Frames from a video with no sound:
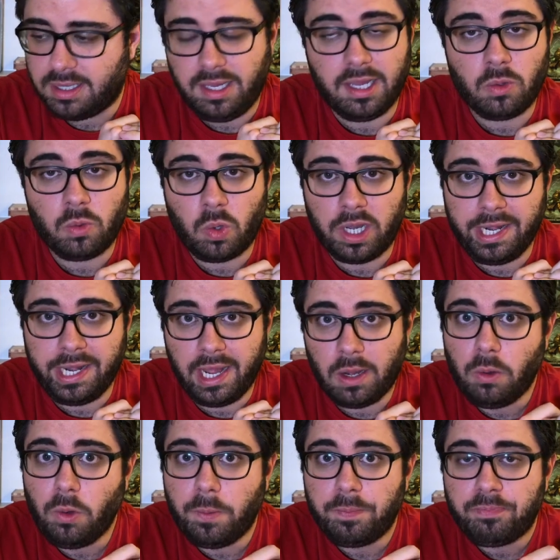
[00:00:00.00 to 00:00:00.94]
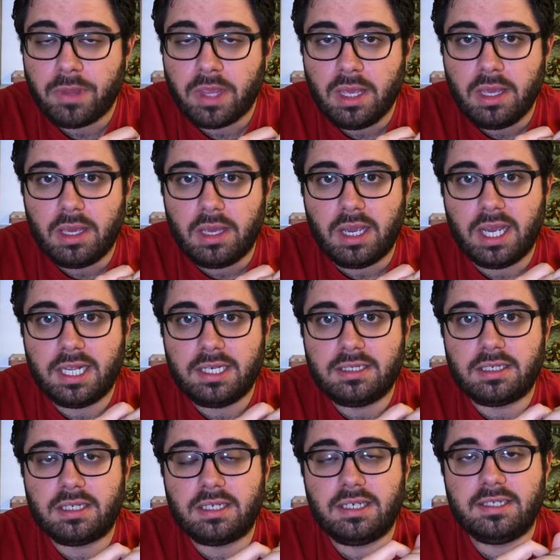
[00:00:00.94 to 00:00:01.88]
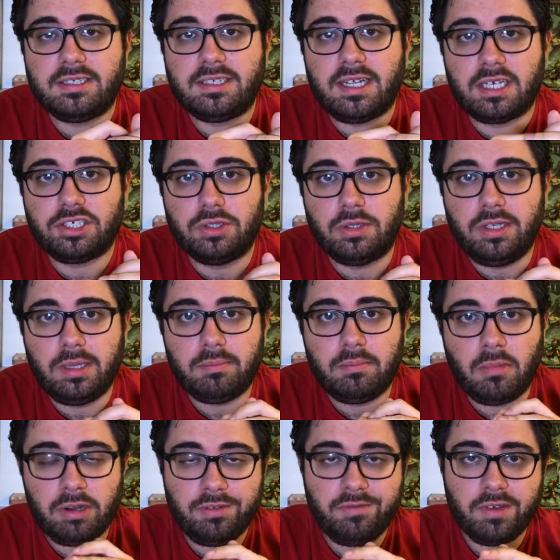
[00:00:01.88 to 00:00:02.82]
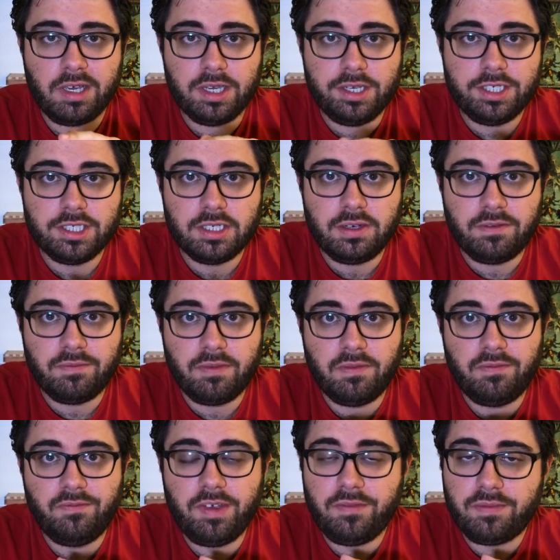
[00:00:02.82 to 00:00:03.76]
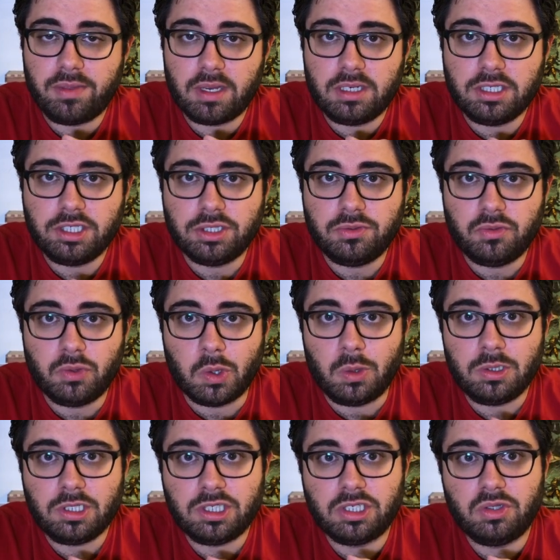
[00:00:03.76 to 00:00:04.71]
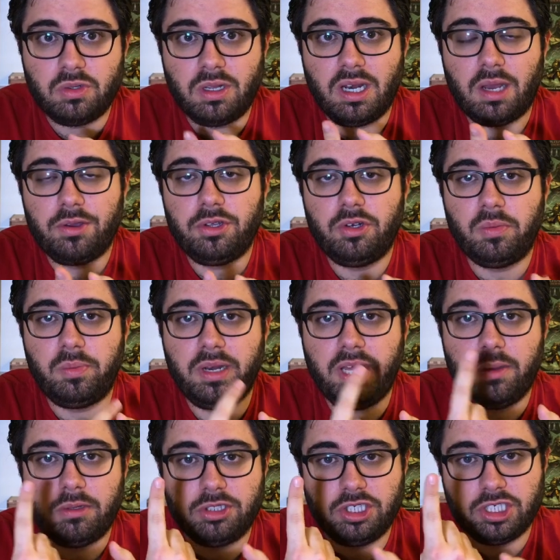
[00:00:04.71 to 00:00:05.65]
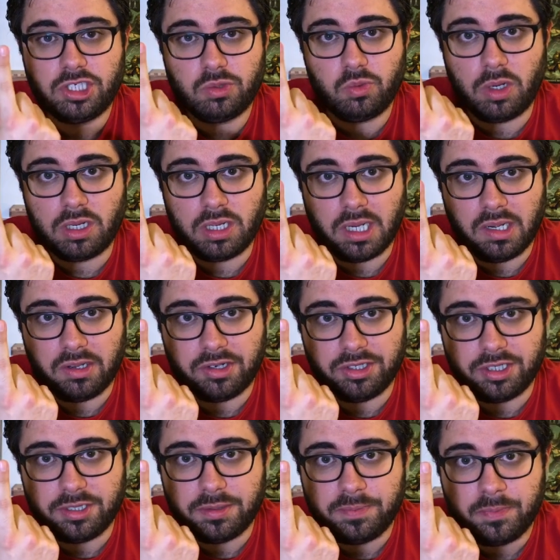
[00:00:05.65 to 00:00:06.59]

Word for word: Ken Wai And it's actually a modification of the 5th edition rules to allow you to play with just one character,